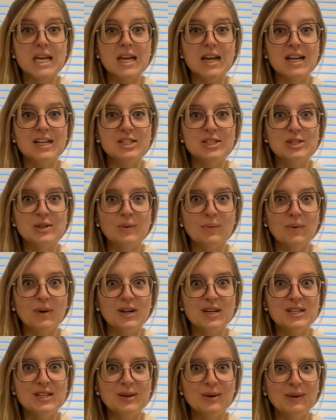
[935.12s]
I just don't
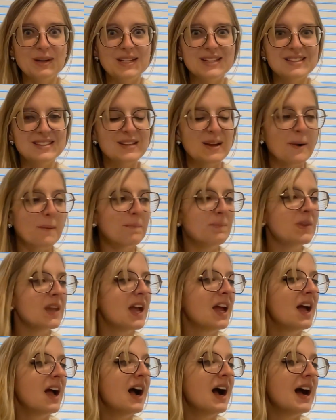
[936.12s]
want to do it. So
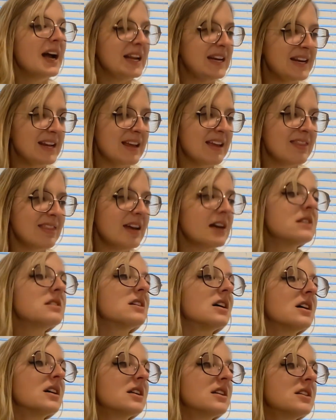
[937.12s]
I need to get that
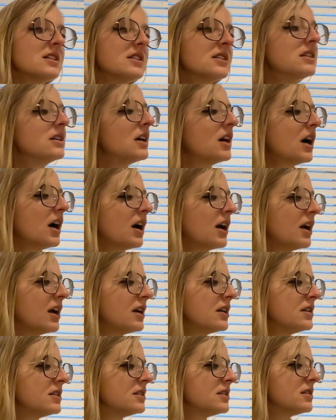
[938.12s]
done
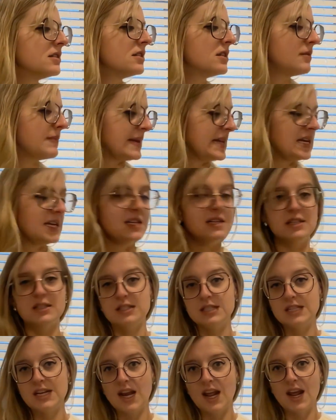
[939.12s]
and the beanie
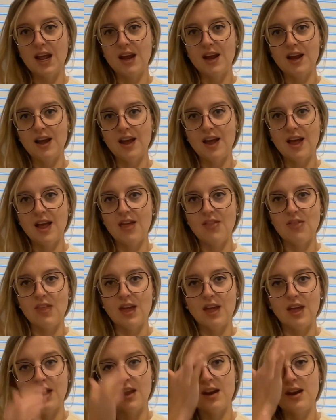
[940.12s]
done today, and
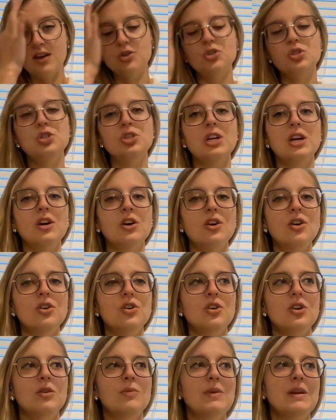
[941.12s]
then share
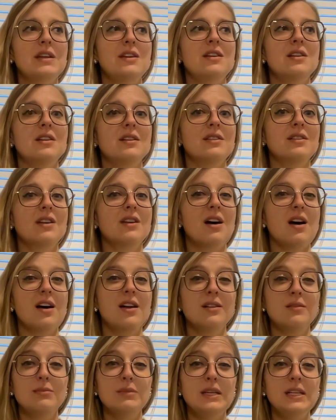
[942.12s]
your opinion on the
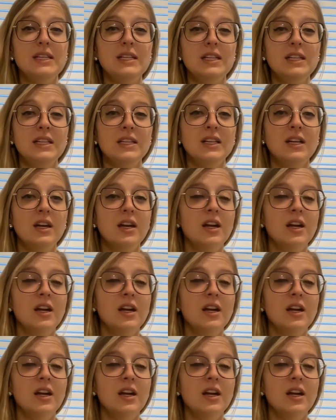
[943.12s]
cotton beanie.